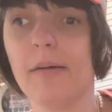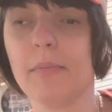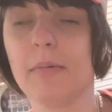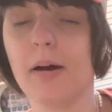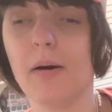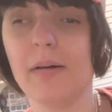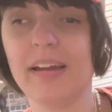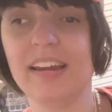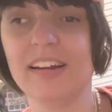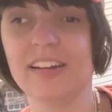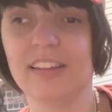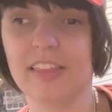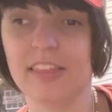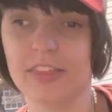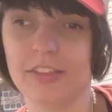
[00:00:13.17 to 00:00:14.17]
Going
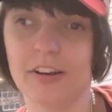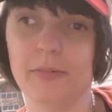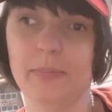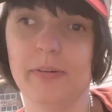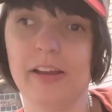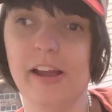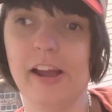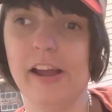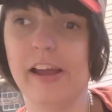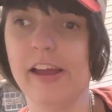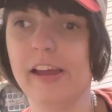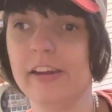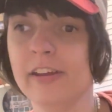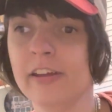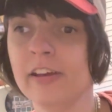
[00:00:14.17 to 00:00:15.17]
into the third
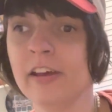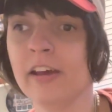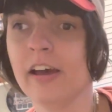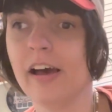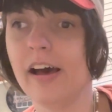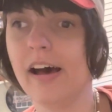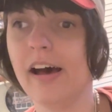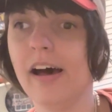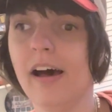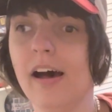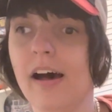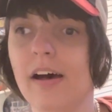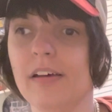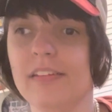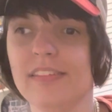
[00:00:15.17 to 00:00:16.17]
period,
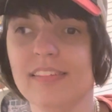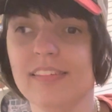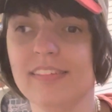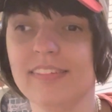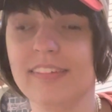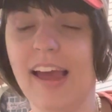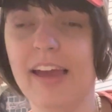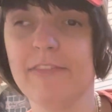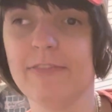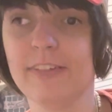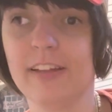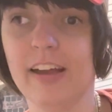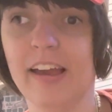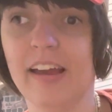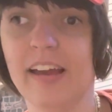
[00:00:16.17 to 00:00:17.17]

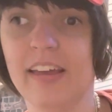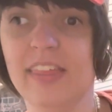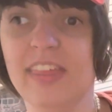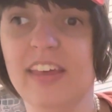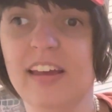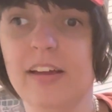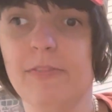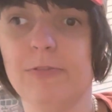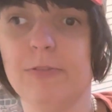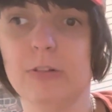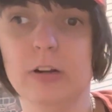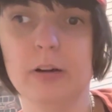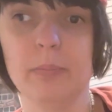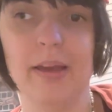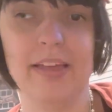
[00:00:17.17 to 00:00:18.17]
stifling the
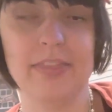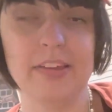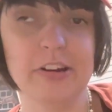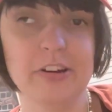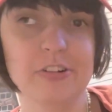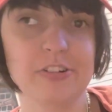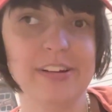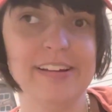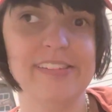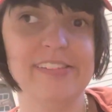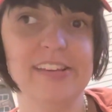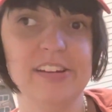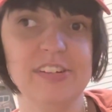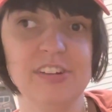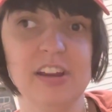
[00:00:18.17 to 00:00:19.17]
Florida Panthers
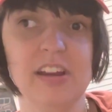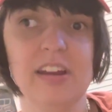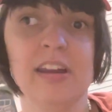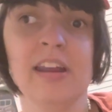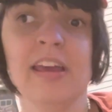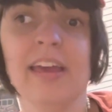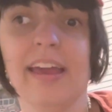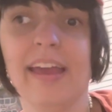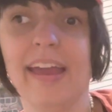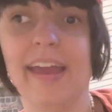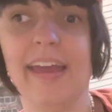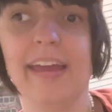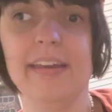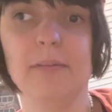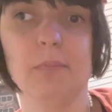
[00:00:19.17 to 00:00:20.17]
transition
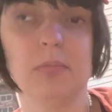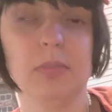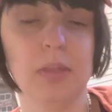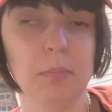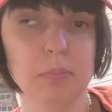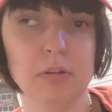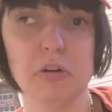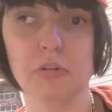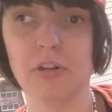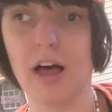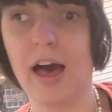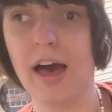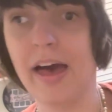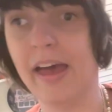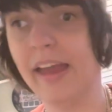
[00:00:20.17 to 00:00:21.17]
and the blue
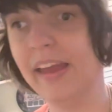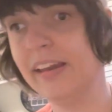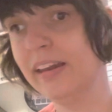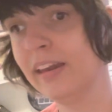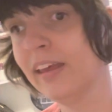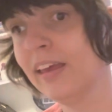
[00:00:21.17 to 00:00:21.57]
line,